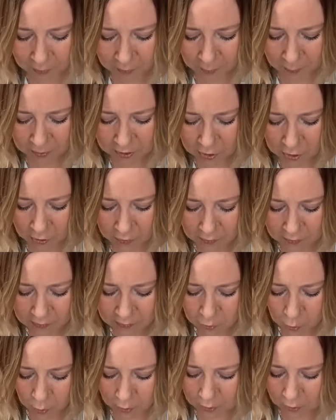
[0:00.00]
Let me turn
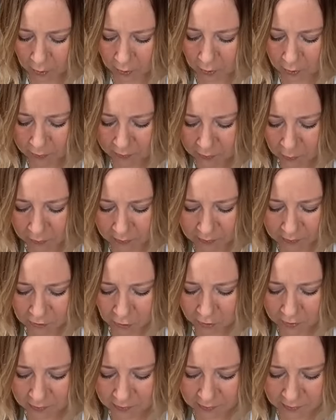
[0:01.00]
this toward y'all so it
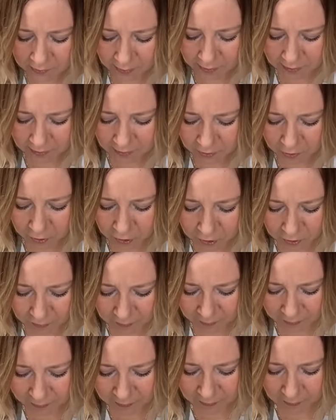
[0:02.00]
starts to kind of look
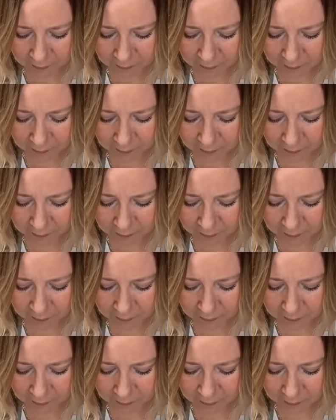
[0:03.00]
like